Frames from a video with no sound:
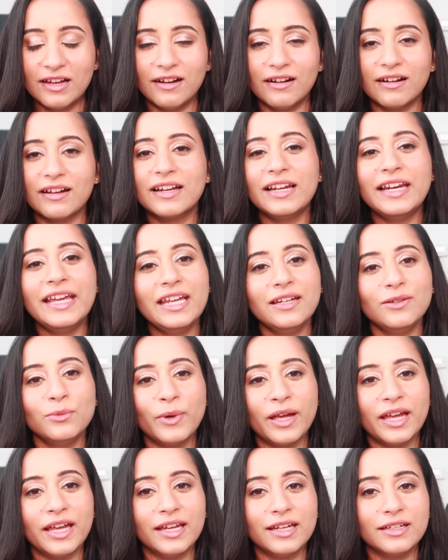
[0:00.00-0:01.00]
a clean
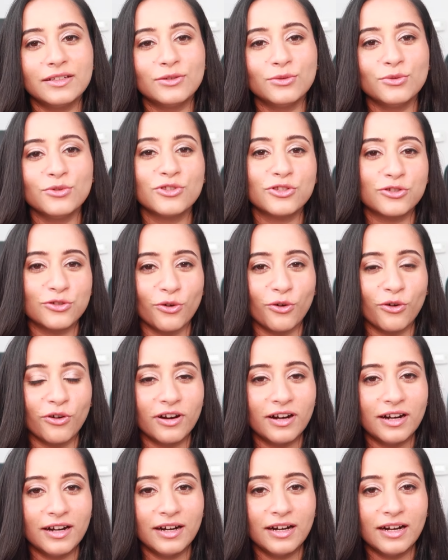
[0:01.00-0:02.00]
way to
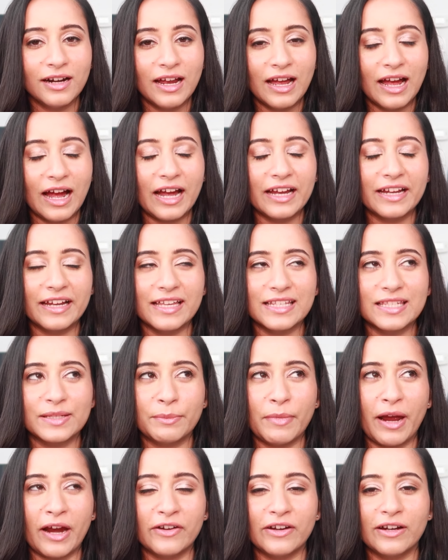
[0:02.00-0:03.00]
store. I guess
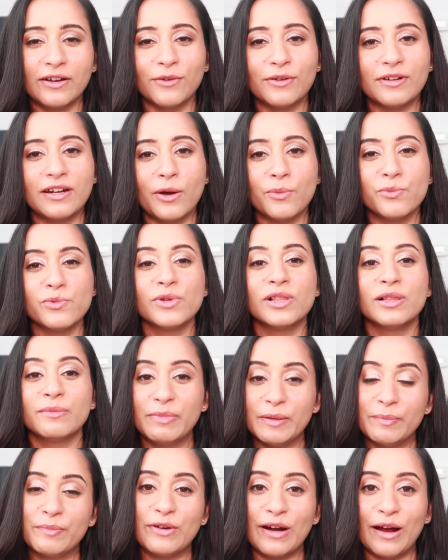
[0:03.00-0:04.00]
Marie Kondo will
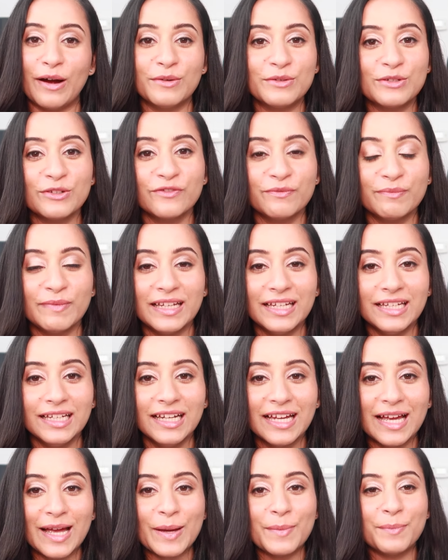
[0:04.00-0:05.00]
be proud of me,
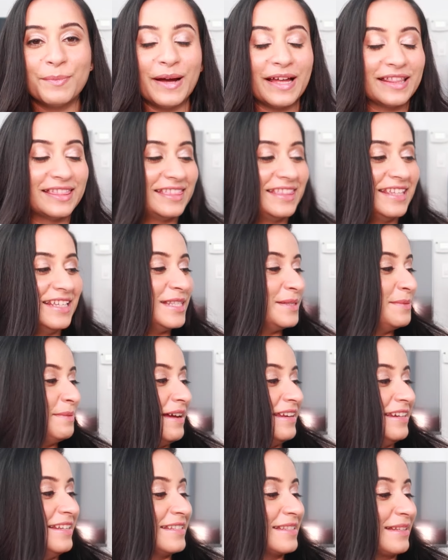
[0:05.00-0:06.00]
but this
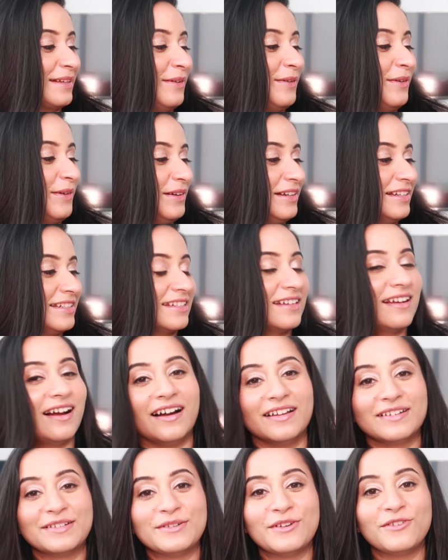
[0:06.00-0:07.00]
one is called
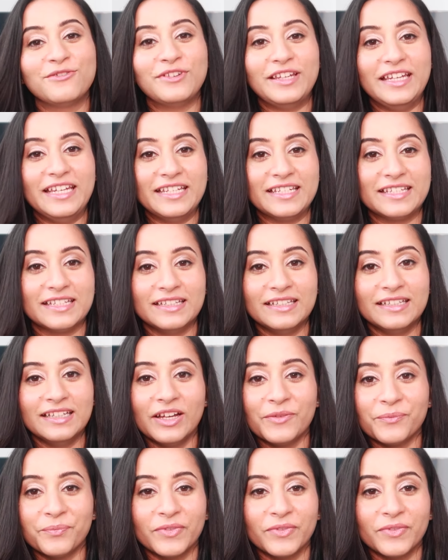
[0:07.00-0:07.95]
Garden of Eden,